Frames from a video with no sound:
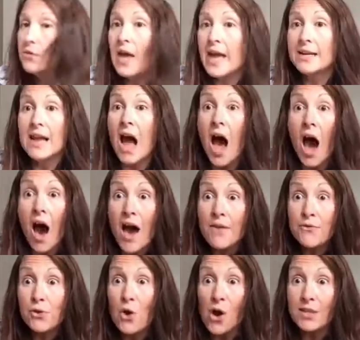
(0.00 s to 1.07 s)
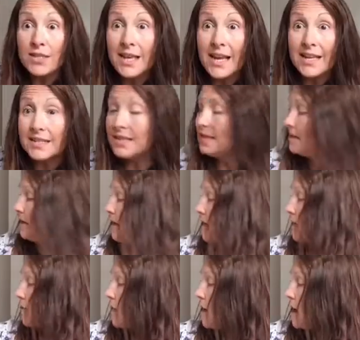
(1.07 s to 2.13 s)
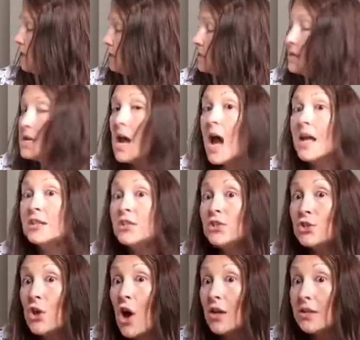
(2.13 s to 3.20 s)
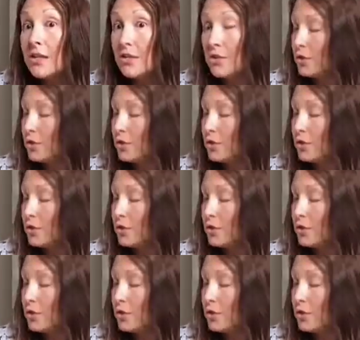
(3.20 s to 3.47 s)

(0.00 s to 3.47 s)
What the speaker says: Then, "I've got it," he cried, and started